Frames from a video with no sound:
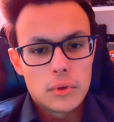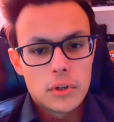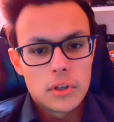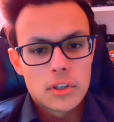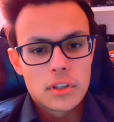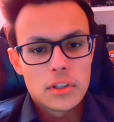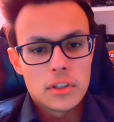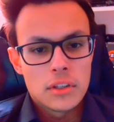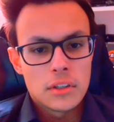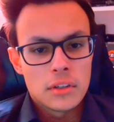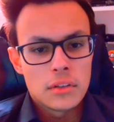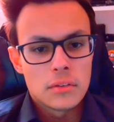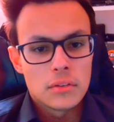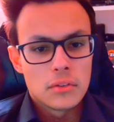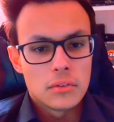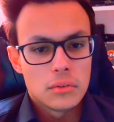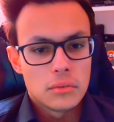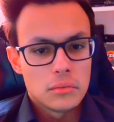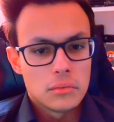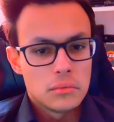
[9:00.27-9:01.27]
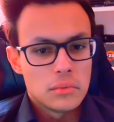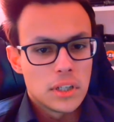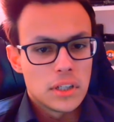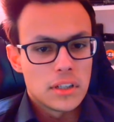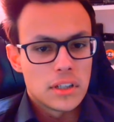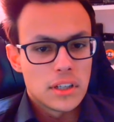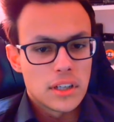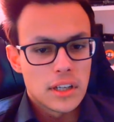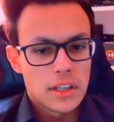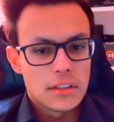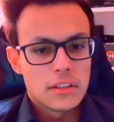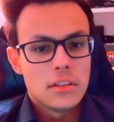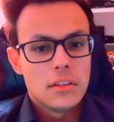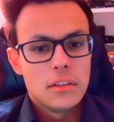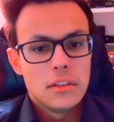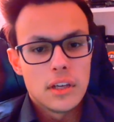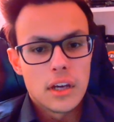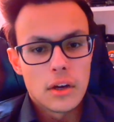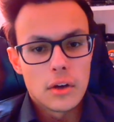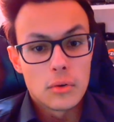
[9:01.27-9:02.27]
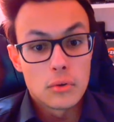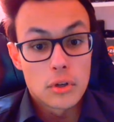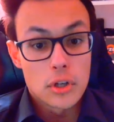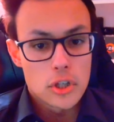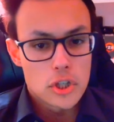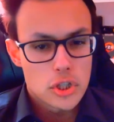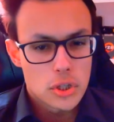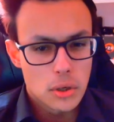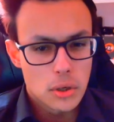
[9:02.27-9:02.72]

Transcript: into that they get their own shop.